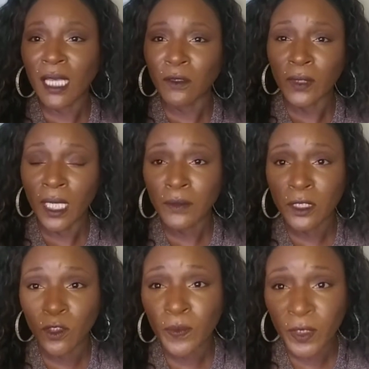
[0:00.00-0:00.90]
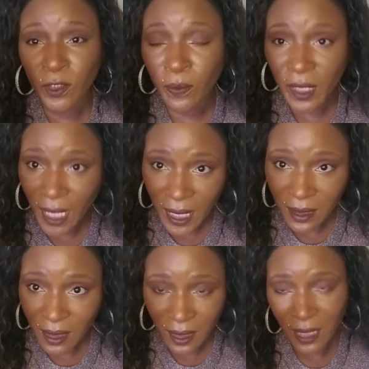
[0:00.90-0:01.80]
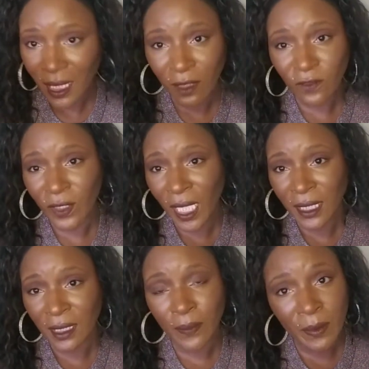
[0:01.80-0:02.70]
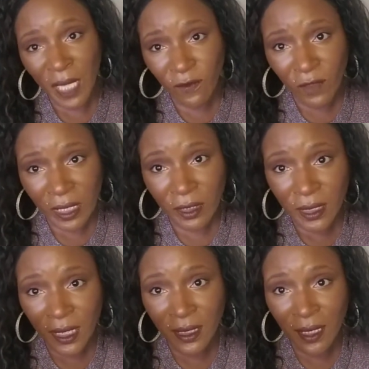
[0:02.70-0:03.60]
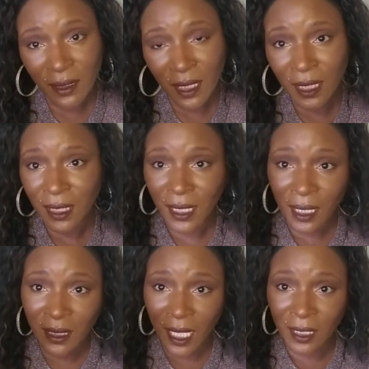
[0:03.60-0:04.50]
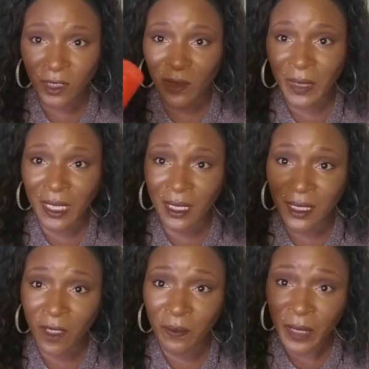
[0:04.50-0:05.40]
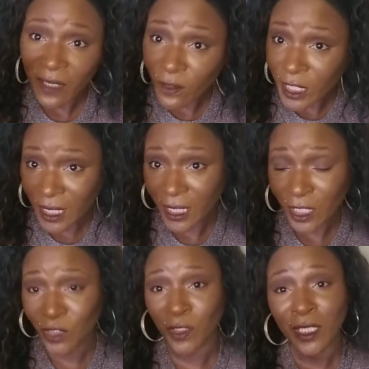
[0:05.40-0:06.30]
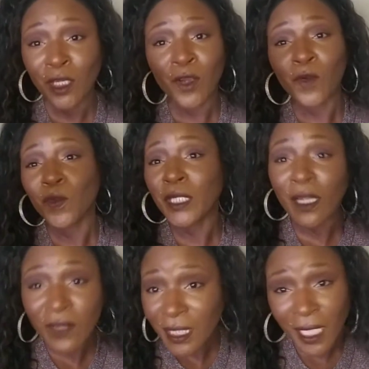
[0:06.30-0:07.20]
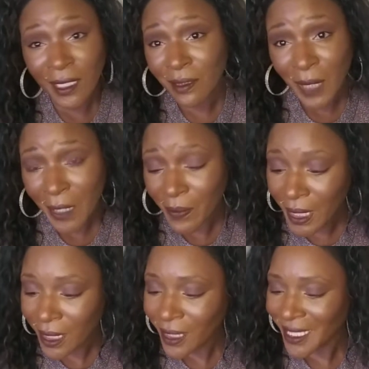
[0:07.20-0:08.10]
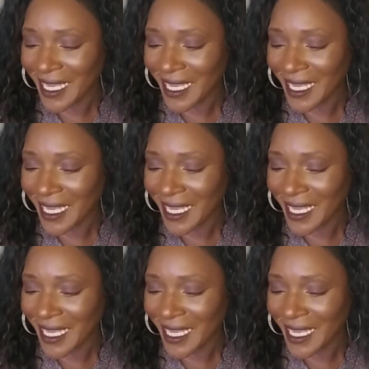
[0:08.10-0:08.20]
like when I'm super, super lazy and I don't feel like dipping my fingers in nothing because I didn't have too many adult beverages or whatever the case may be.